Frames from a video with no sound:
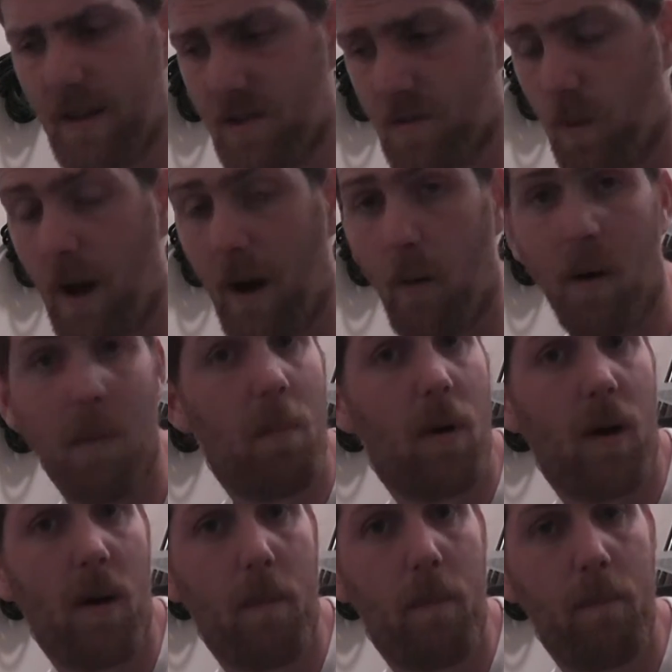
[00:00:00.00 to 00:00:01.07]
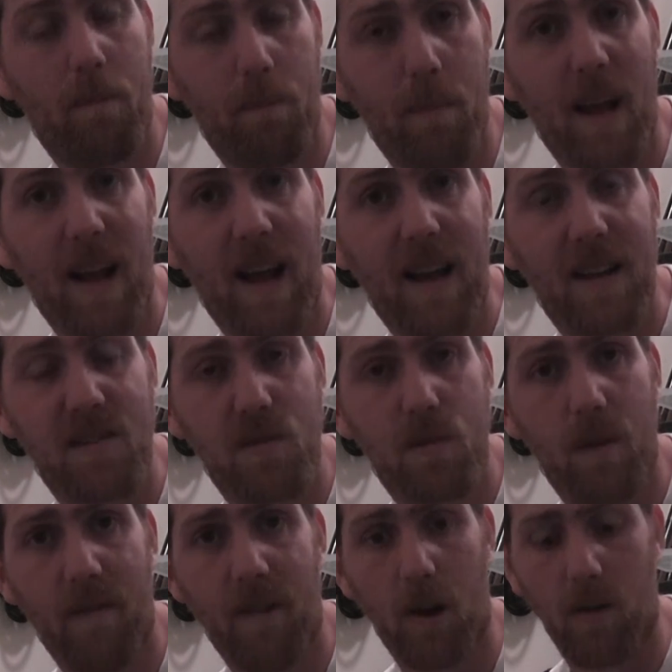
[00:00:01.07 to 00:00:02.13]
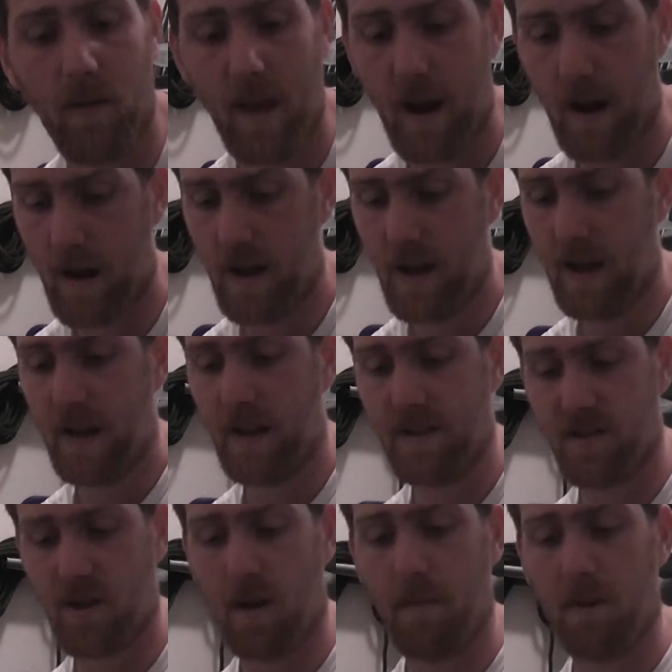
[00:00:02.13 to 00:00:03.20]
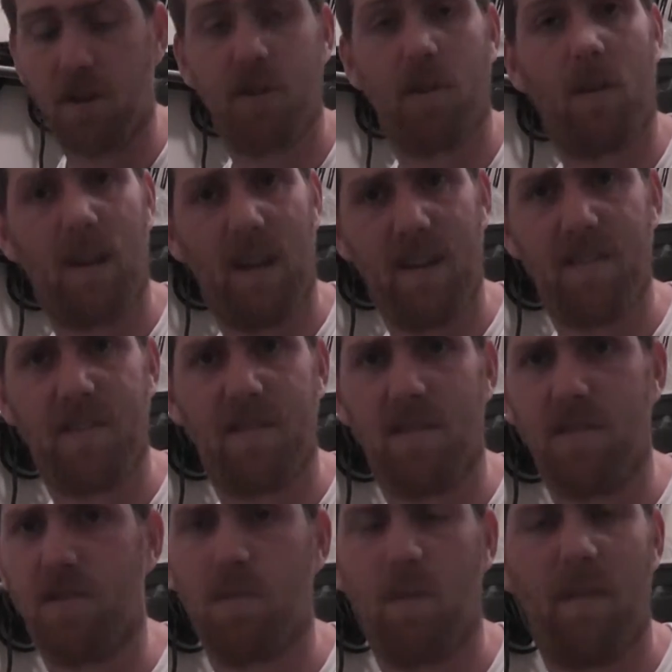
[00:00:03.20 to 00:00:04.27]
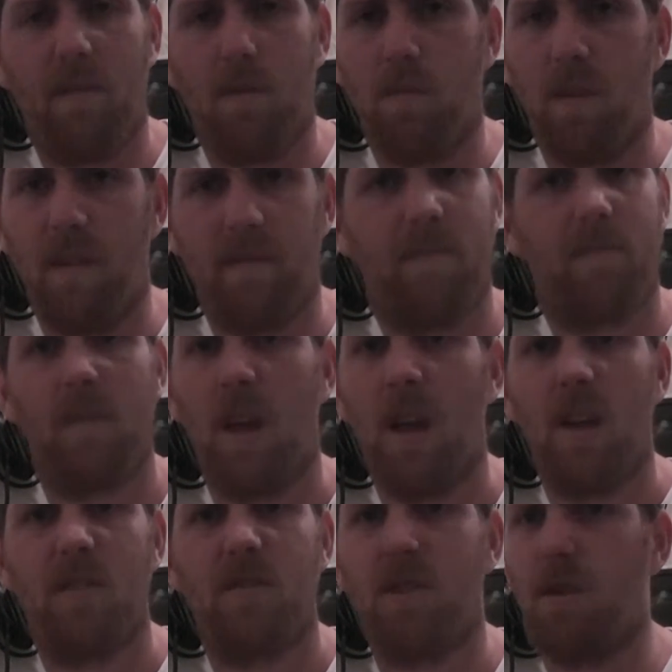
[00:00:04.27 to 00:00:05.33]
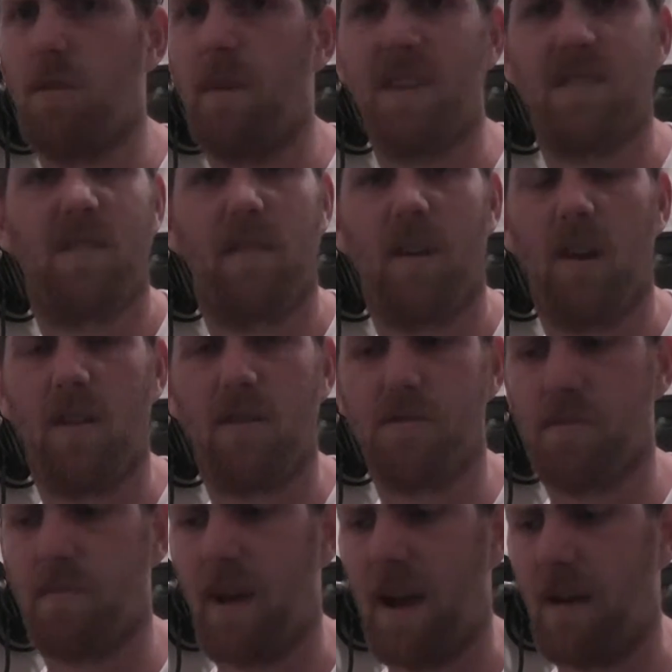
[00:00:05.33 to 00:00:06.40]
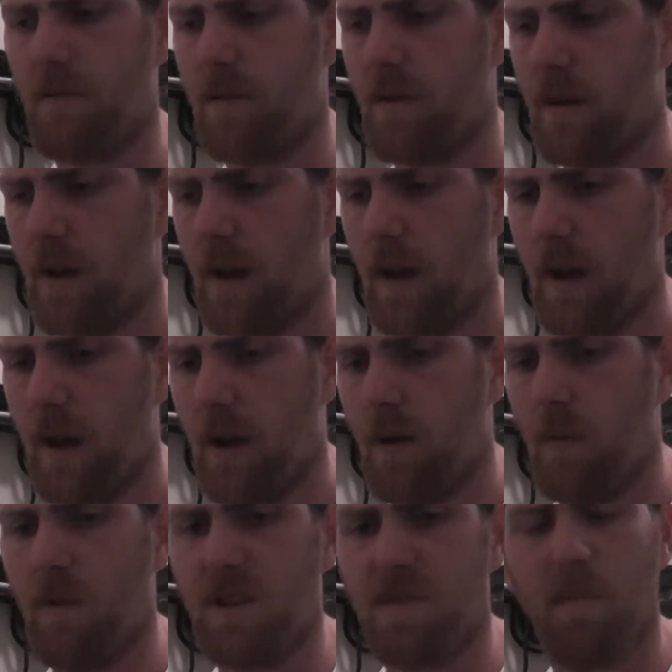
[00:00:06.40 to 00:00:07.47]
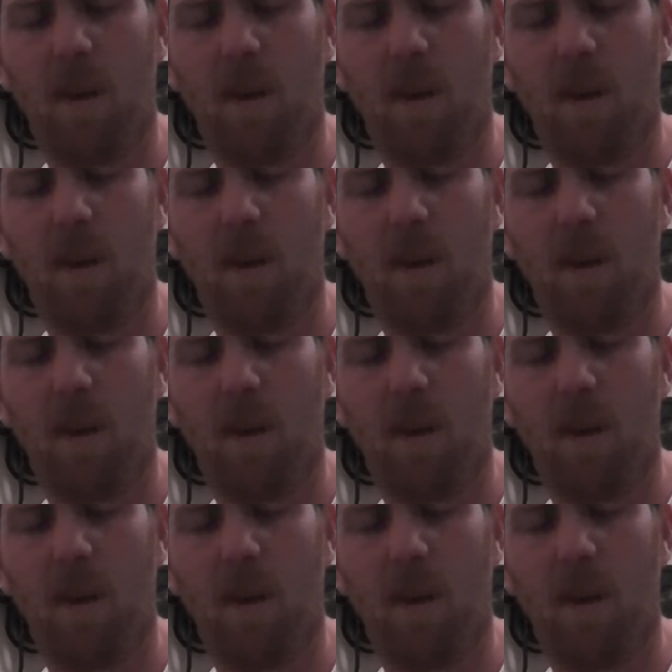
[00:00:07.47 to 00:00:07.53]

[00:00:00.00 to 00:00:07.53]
as well and put a big ass swivel on there and tie my shock leader to the swivel with 2 bits of £100, which